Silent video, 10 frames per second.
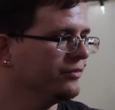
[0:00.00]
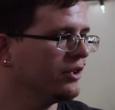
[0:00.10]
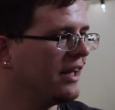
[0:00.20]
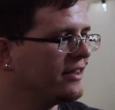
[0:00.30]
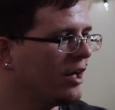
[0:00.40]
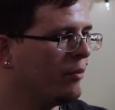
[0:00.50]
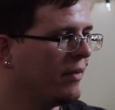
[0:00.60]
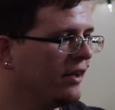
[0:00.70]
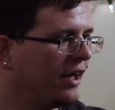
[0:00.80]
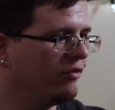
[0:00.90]
So that's how my
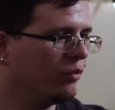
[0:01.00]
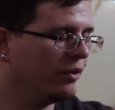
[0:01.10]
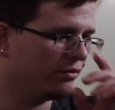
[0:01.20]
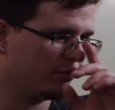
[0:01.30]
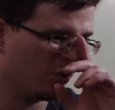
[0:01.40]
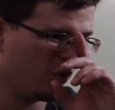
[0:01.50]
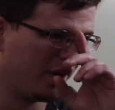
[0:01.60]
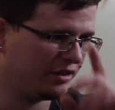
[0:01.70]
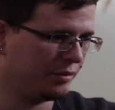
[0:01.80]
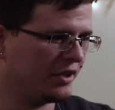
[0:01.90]
life went for
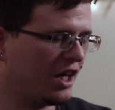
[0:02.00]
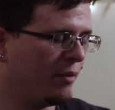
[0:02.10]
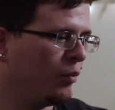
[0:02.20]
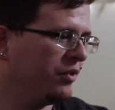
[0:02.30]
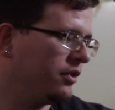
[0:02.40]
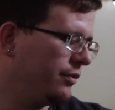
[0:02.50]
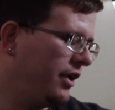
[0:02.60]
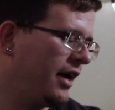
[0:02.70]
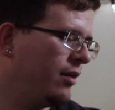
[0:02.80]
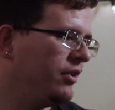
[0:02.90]
quite some time. I went to
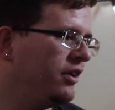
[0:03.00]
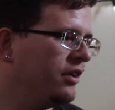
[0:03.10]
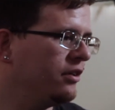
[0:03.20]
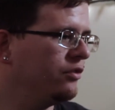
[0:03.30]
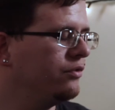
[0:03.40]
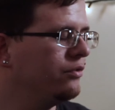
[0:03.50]
rehab again in